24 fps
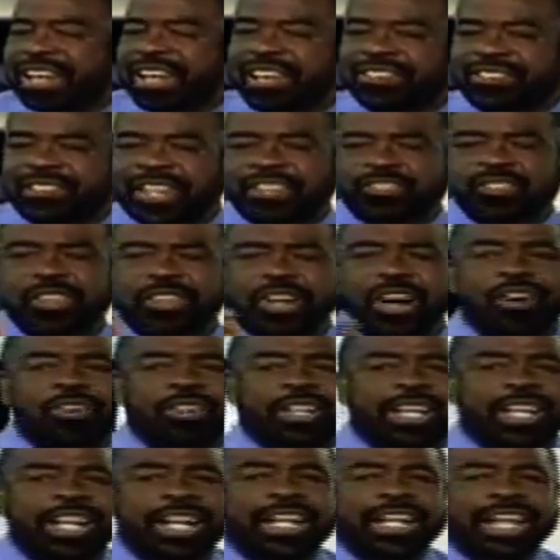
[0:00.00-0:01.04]
He said, you
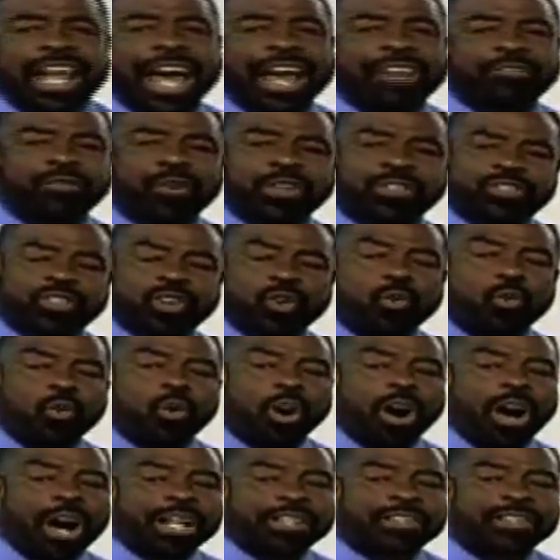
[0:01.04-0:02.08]
don't get in life what you
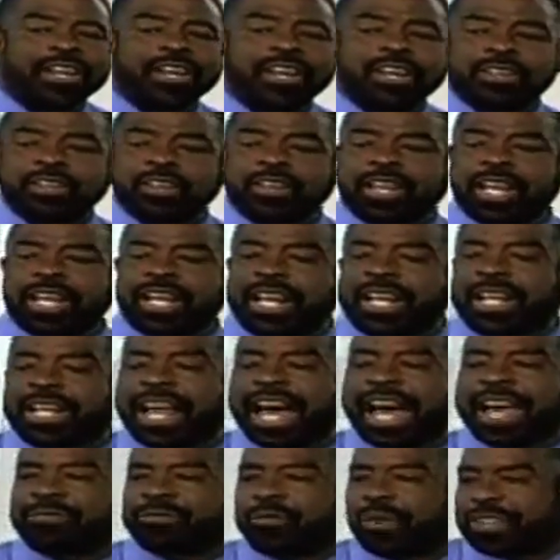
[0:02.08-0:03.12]
want, you get in
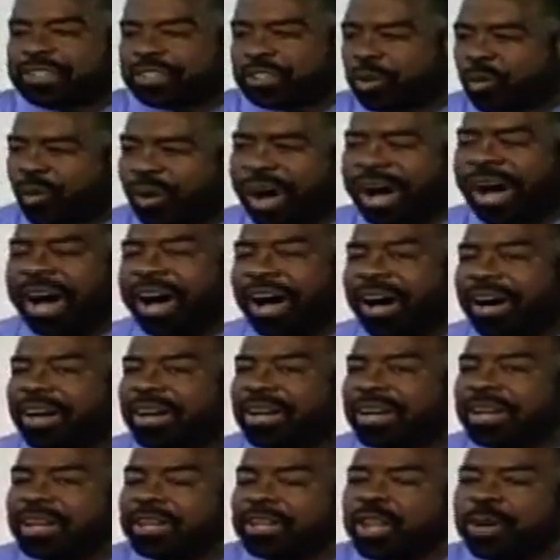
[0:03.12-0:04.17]
life what you are.